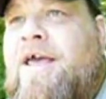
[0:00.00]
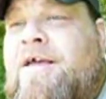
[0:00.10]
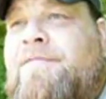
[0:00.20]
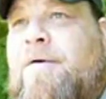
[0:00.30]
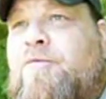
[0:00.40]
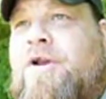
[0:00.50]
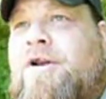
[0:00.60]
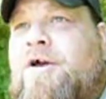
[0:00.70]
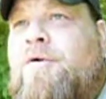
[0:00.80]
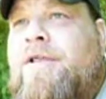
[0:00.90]
And if I'm
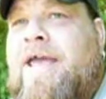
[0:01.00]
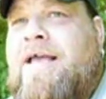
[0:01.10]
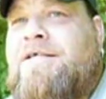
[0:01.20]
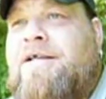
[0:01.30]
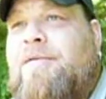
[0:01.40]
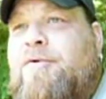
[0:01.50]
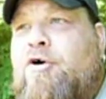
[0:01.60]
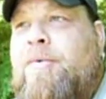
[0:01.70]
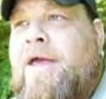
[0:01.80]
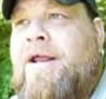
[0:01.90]
running low on gasoline and
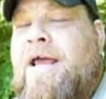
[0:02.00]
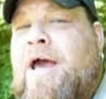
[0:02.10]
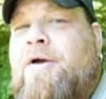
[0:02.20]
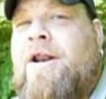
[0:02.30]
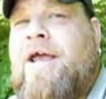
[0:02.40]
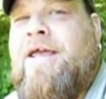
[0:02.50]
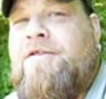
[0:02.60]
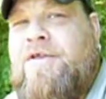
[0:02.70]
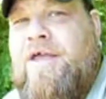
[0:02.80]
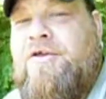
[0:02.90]
propane, how can I
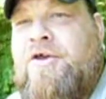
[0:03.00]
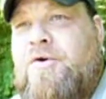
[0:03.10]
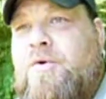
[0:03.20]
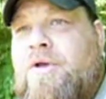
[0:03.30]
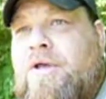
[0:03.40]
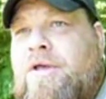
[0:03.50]
continue